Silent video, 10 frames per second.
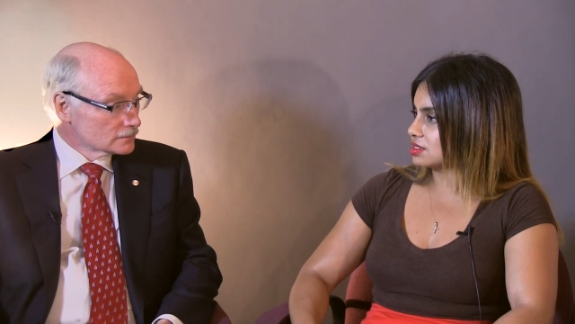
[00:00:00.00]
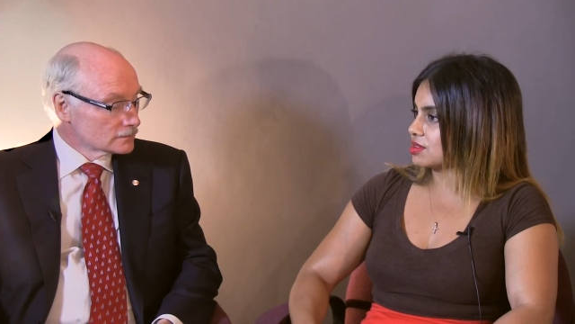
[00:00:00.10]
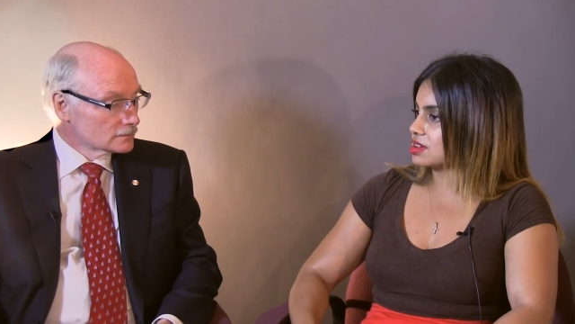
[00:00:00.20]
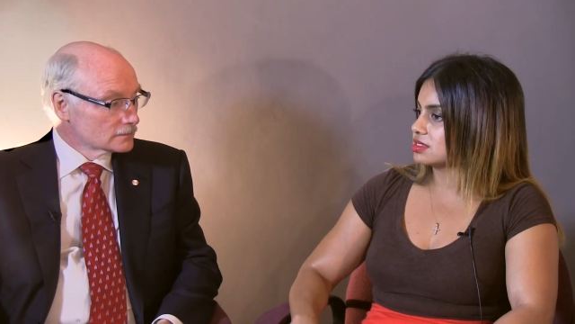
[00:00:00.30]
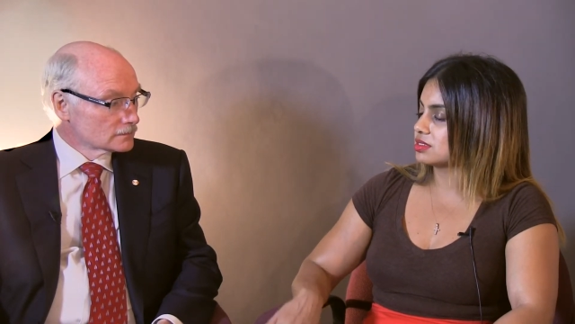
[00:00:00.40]

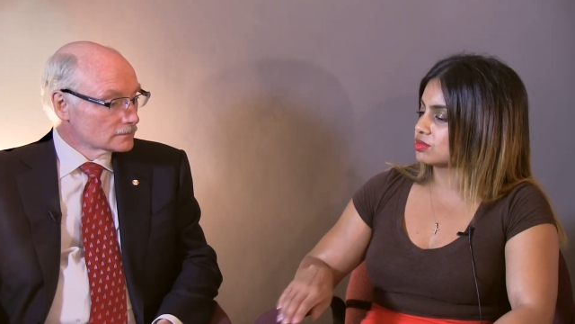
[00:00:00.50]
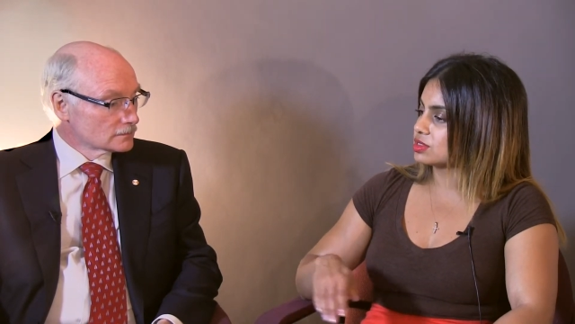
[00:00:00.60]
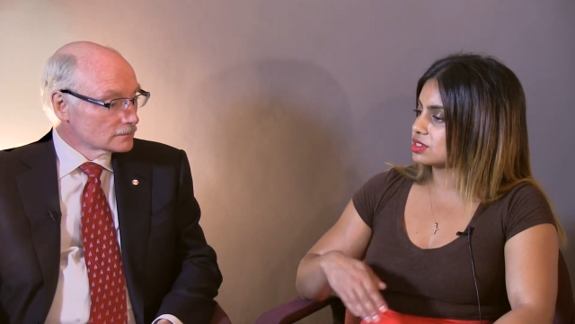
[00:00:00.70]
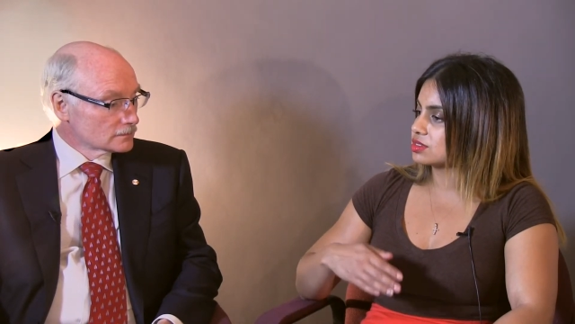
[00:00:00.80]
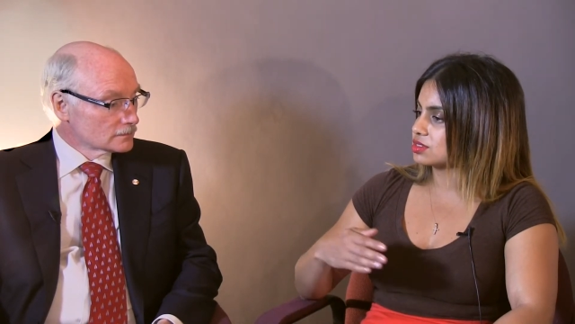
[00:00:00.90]
Speaker 1: So as the
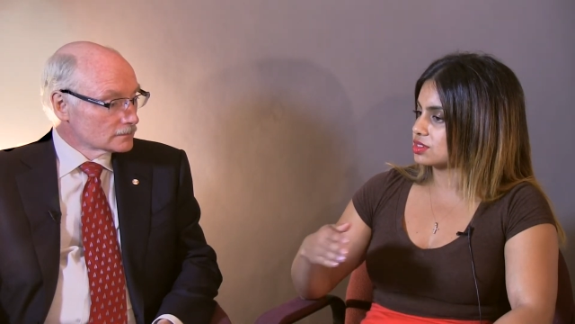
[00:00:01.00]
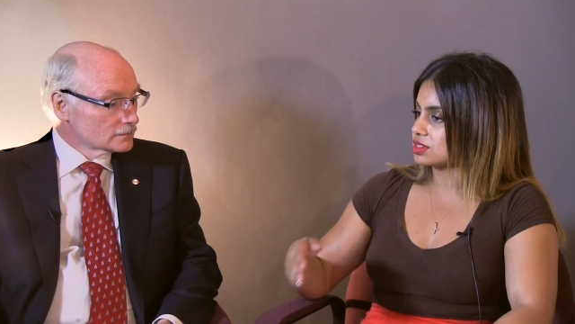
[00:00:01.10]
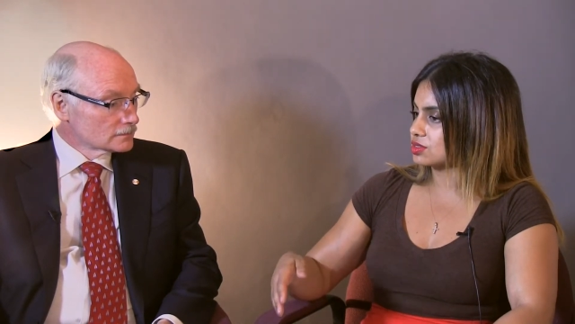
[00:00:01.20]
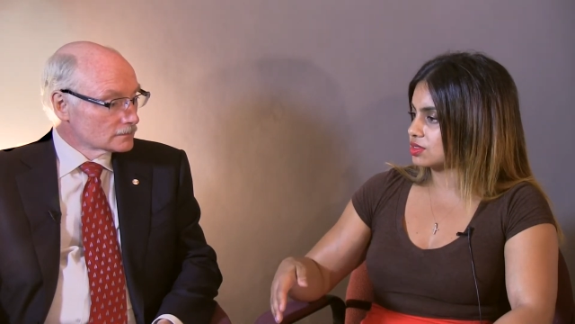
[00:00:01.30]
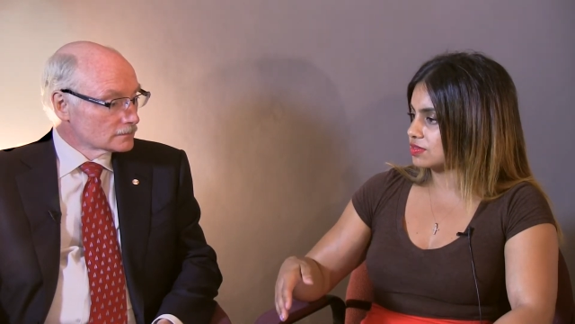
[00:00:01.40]
research
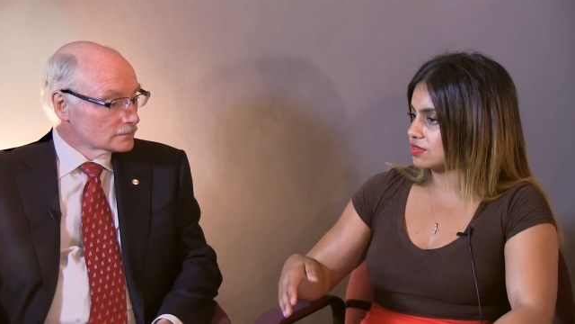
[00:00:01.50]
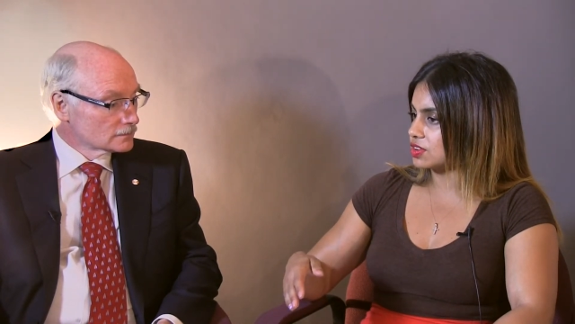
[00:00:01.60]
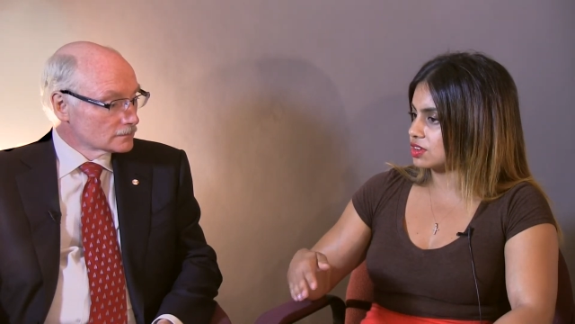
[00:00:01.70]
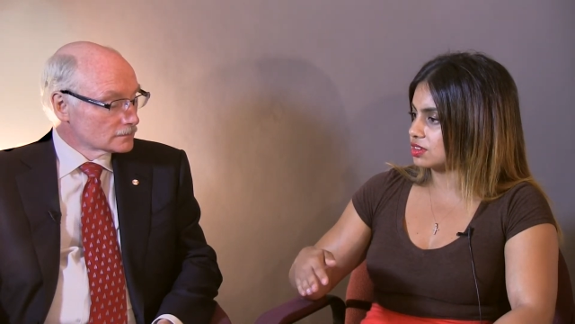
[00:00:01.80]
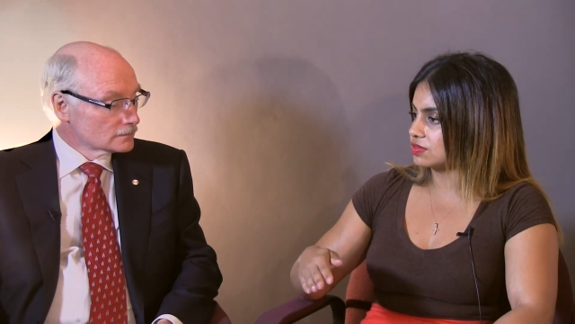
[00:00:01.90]
has sort of
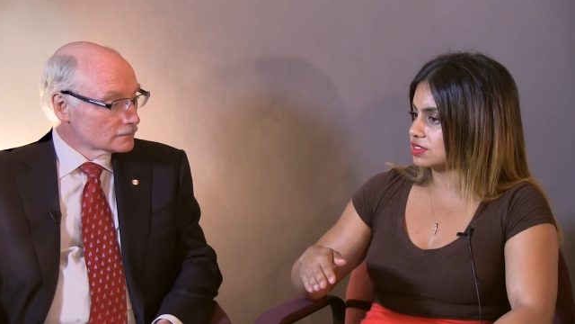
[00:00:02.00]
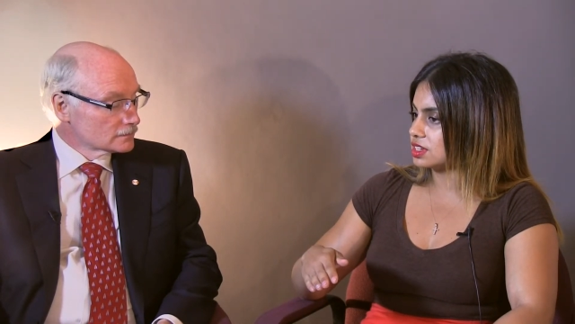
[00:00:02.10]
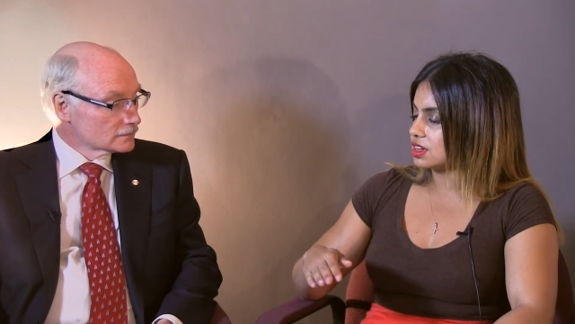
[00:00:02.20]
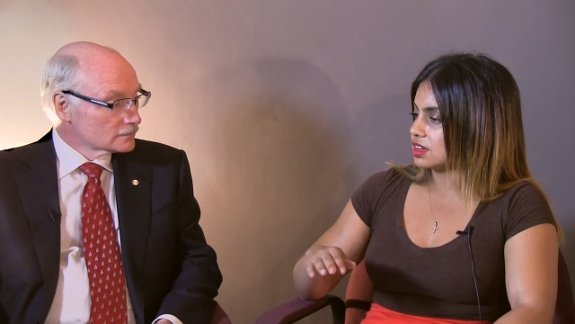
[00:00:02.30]
evolved,